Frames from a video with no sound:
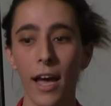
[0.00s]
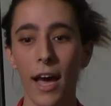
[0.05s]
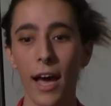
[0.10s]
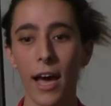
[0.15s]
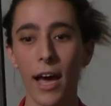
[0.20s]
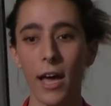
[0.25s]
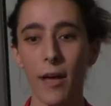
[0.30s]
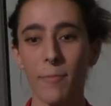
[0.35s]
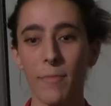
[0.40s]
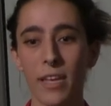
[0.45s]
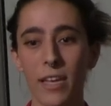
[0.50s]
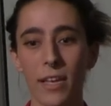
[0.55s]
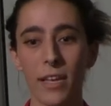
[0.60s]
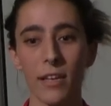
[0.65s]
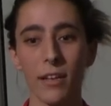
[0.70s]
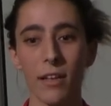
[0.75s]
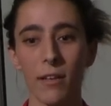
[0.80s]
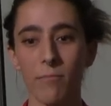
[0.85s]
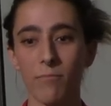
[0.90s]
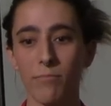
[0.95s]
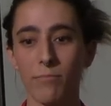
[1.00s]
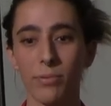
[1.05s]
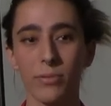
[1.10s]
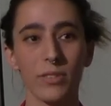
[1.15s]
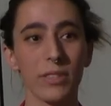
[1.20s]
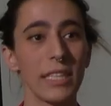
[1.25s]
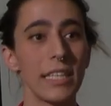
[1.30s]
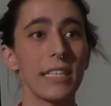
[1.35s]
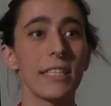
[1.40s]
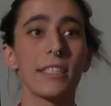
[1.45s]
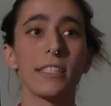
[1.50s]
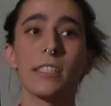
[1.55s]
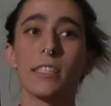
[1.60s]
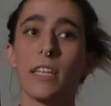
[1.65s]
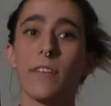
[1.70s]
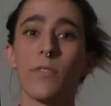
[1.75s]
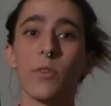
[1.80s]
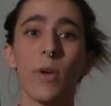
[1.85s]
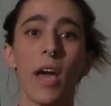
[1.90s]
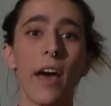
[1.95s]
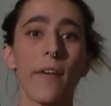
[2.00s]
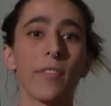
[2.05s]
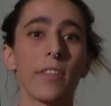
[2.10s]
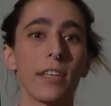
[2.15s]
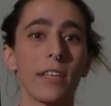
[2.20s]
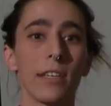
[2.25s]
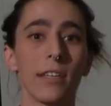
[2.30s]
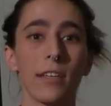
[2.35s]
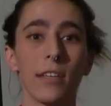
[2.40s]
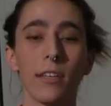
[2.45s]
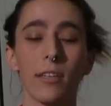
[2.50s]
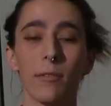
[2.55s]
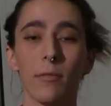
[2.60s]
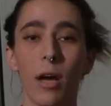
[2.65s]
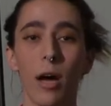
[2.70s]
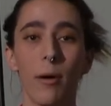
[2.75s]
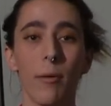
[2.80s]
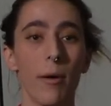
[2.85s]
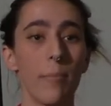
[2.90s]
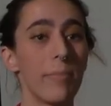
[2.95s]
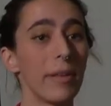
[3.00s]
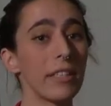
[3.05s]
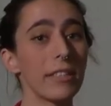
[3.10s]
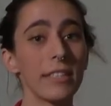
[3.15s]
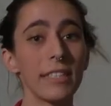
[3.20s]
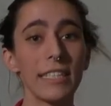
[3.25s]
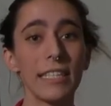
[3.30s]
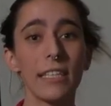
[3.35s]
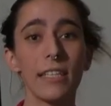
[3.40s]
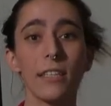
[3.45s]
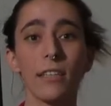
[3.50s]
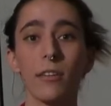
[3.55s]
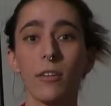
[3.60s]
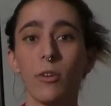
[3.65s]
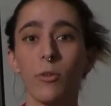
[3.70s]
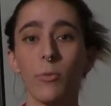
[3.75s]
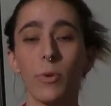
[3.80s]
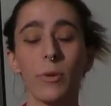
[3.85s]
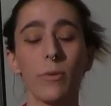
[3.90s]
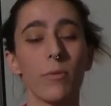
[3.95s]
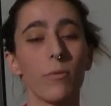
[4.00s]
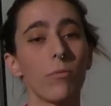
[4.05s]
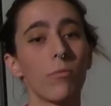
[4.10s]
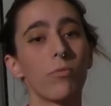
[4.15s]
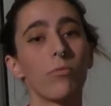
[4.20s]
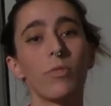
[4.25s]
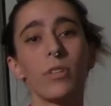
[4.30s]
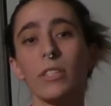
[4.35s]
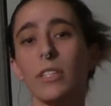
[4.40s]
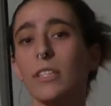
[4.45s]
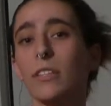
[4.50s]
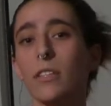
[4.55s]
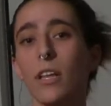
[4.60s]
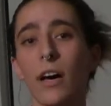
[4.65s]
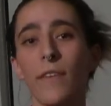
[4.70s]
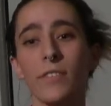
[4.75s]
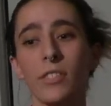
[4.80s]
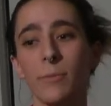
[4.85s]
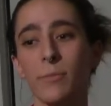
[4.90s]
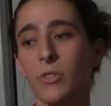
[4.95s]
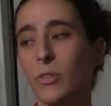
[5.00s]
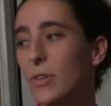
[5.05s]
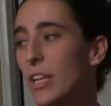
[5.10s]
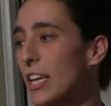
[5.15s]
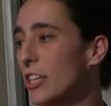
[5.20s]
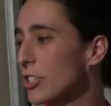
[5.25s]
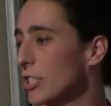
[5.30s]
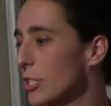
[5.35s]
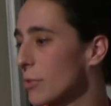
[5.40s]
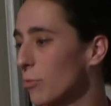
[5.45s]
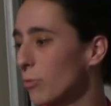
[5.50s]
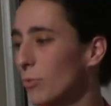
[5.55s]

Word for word: Um, please, if you have the ability, we really love some donations.